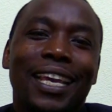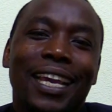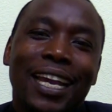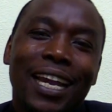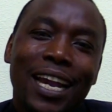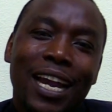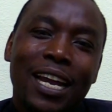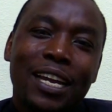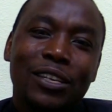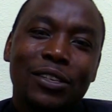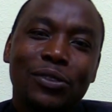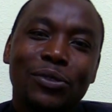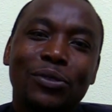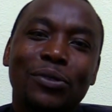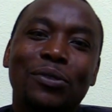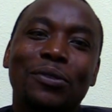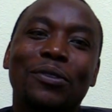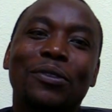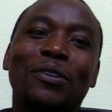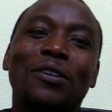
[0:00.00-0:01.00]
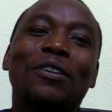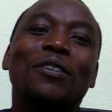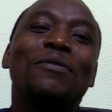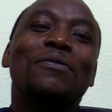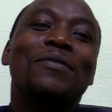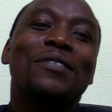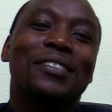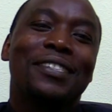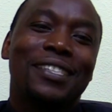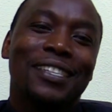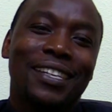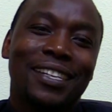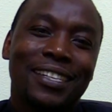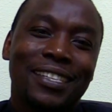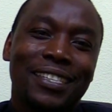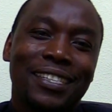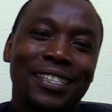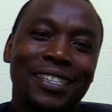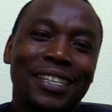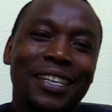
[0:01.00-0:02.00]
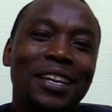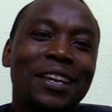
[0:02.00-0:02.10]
counsel of the church.